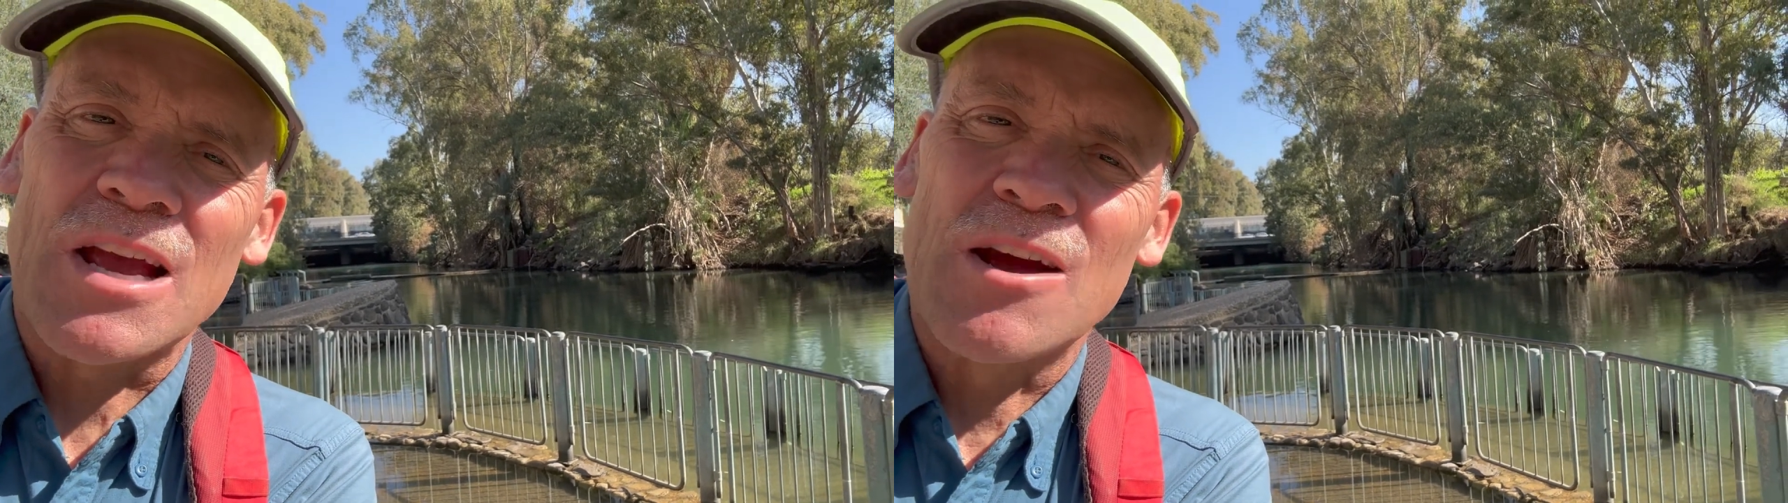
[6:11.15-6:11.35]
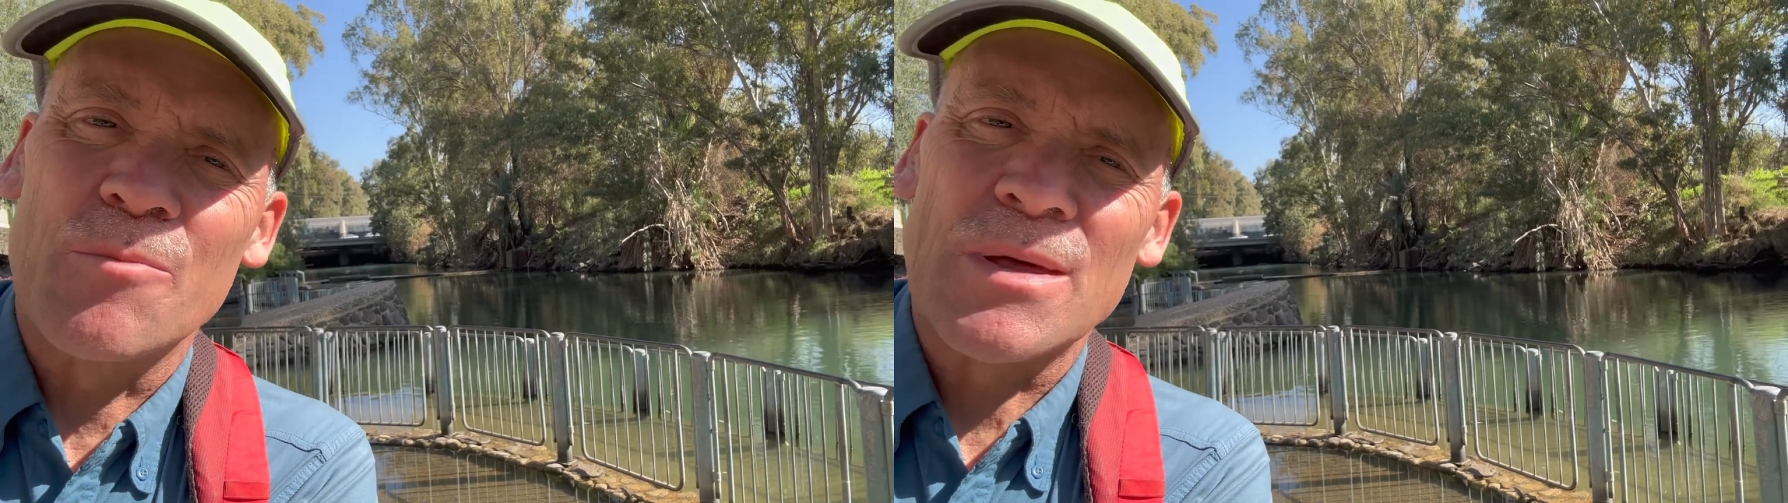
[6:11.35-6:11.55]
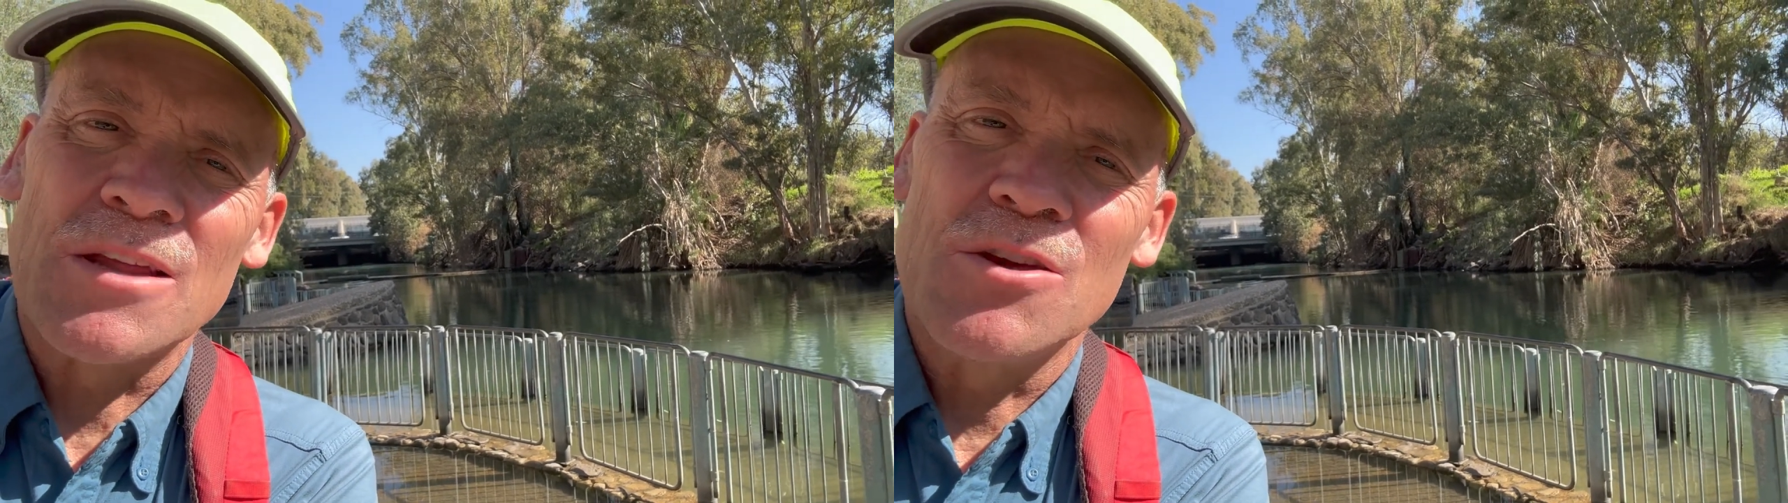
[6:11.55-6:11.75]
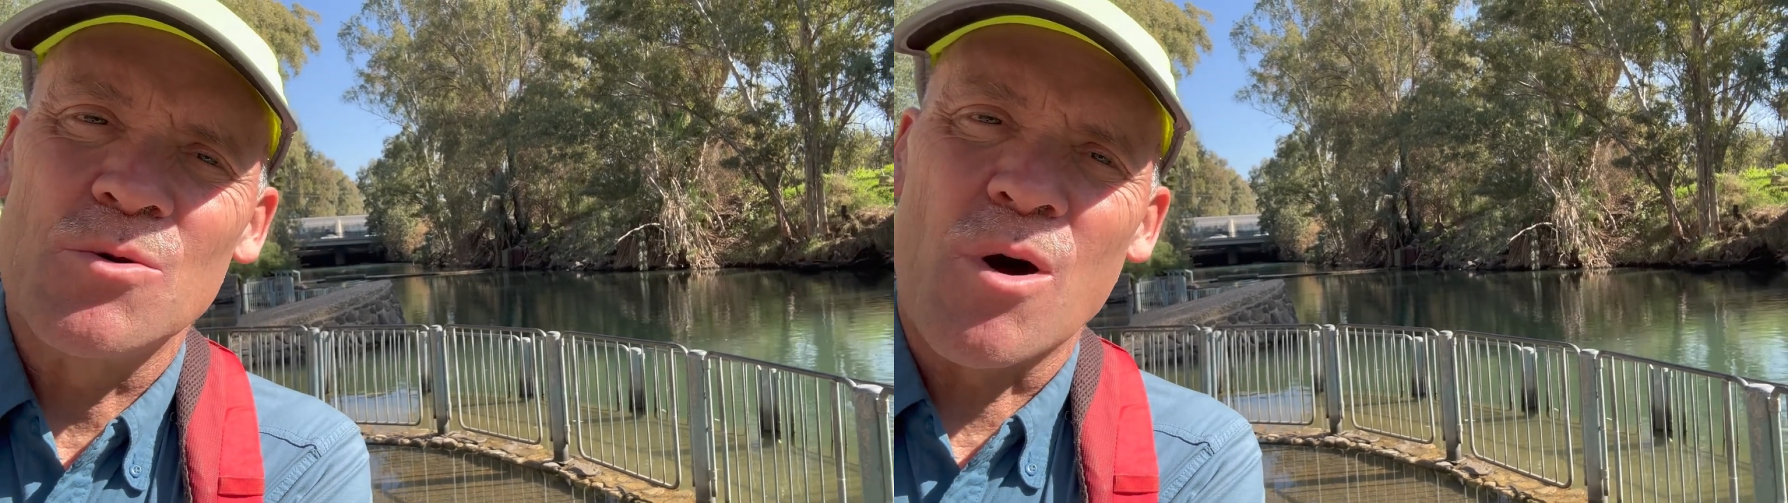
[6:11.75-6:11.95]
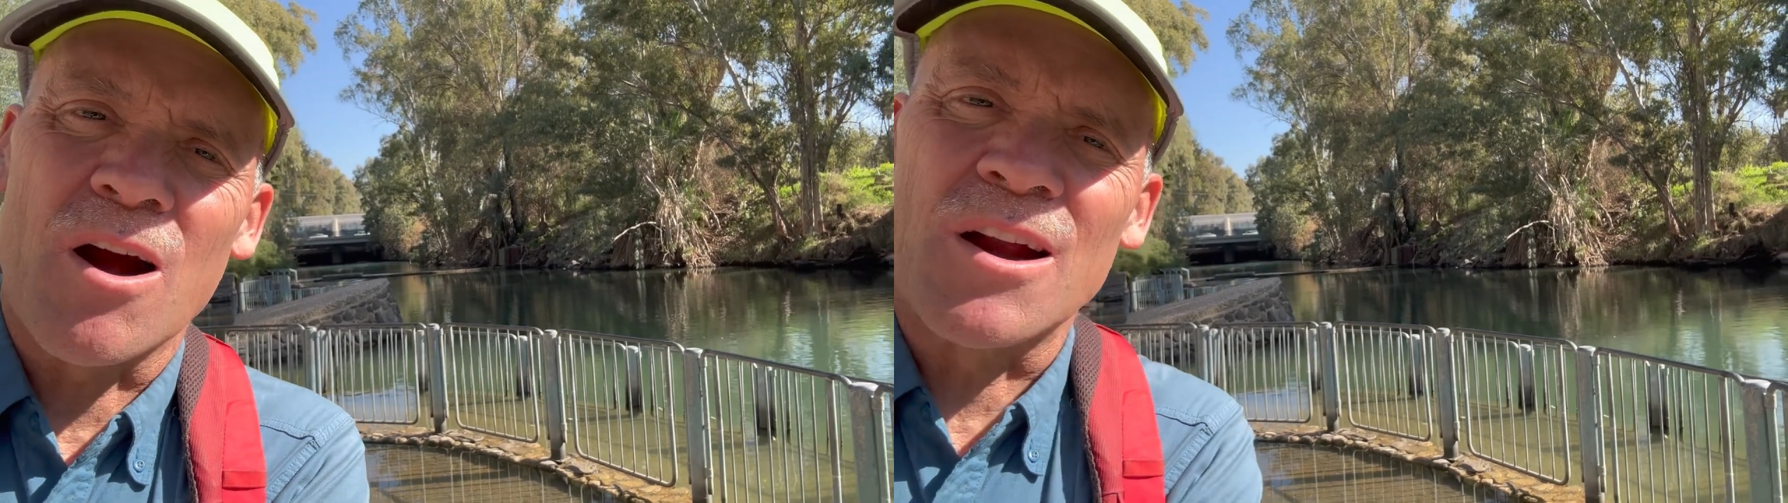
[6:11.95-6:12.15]
I hope that
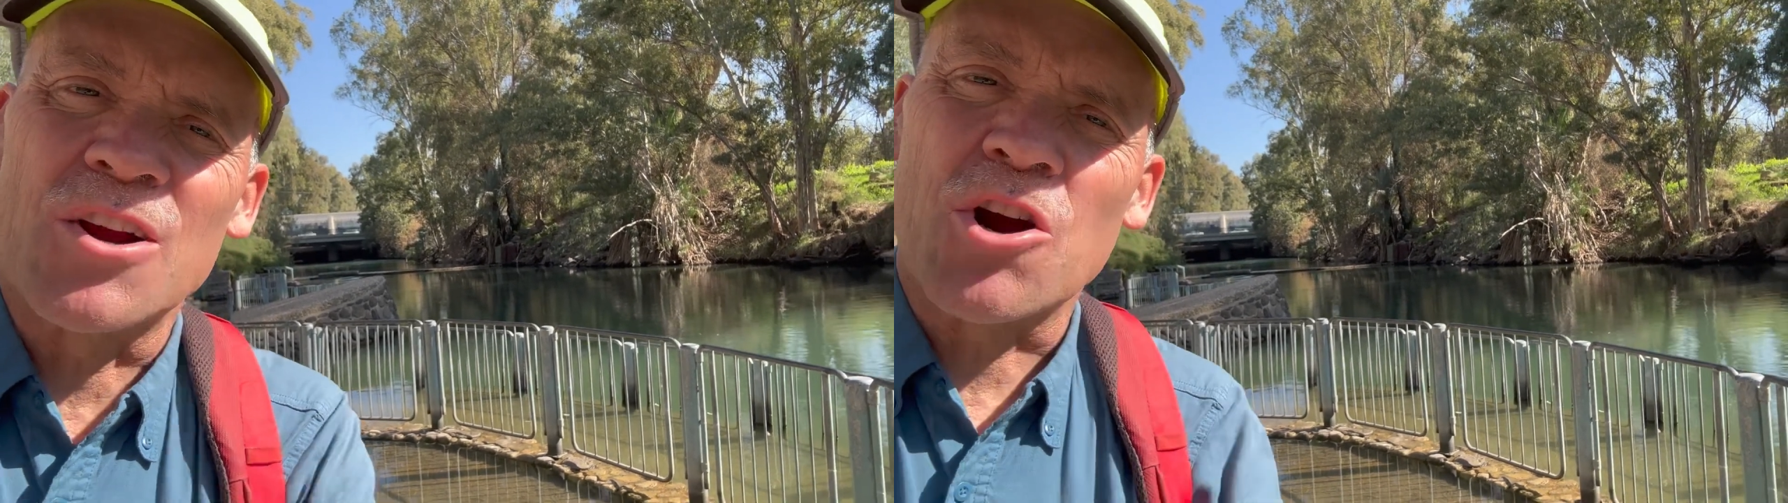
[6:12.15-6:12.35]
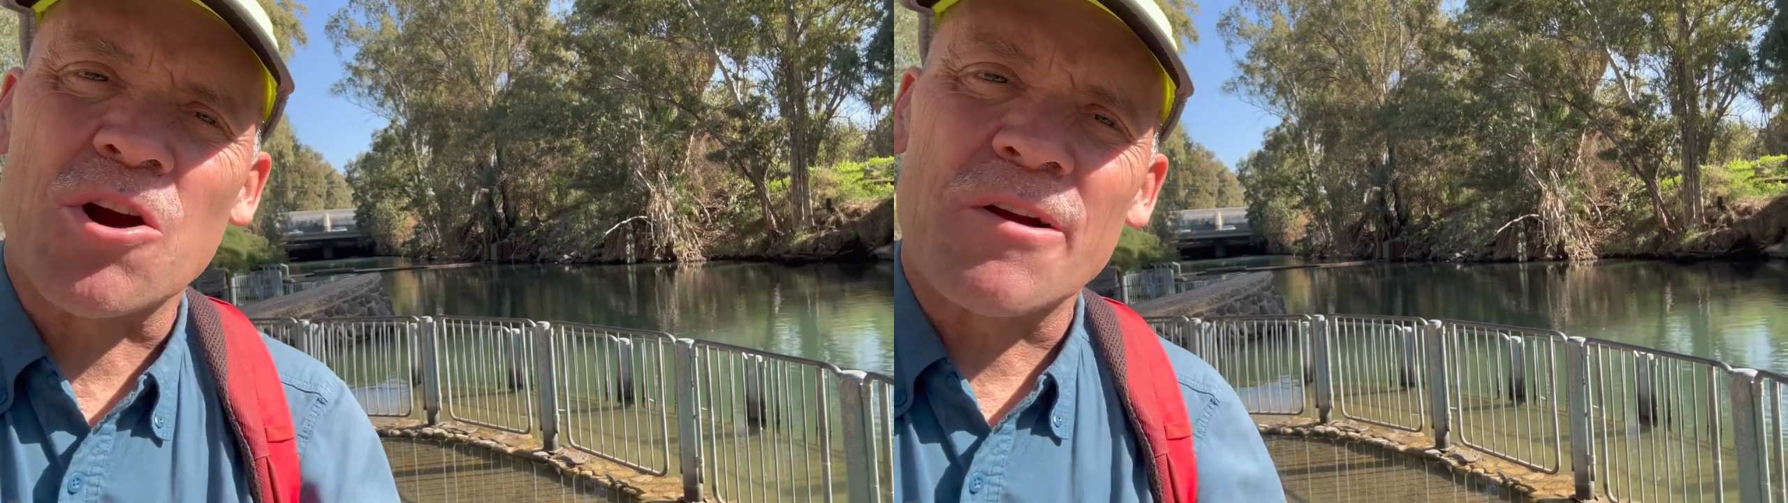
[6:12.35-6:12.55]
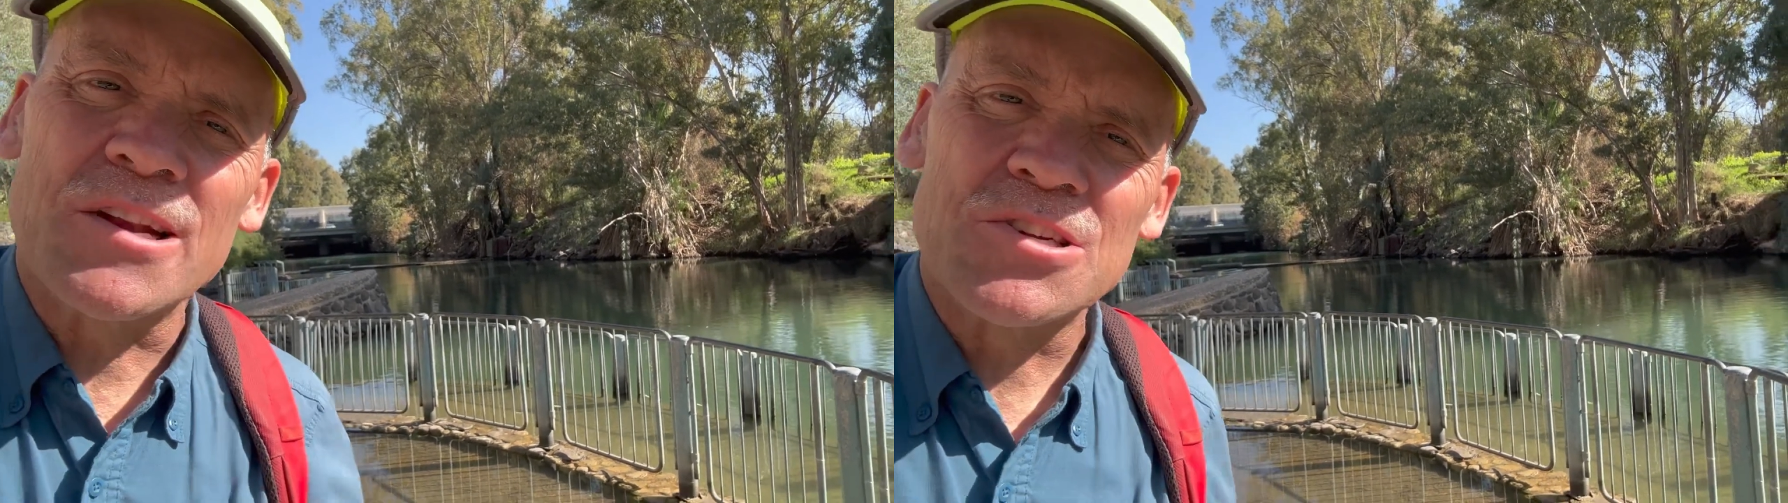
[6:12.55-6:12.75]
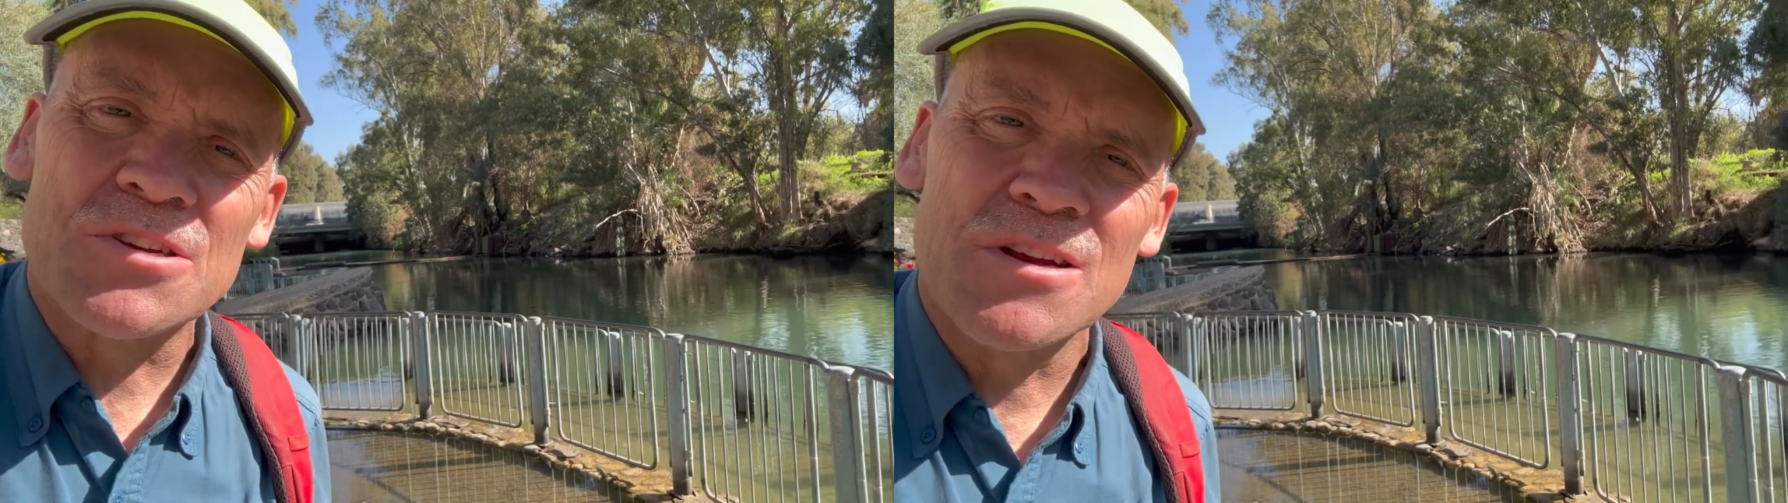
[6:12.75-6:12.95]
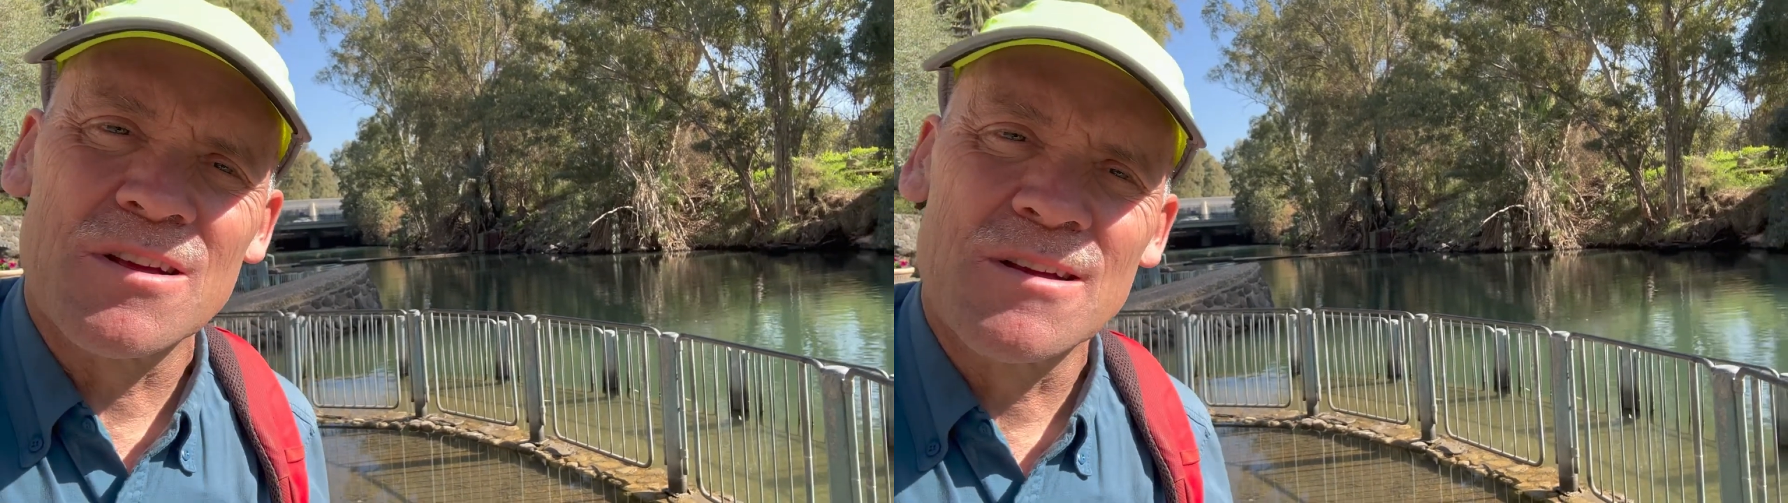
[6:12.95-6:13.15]
you are encouraged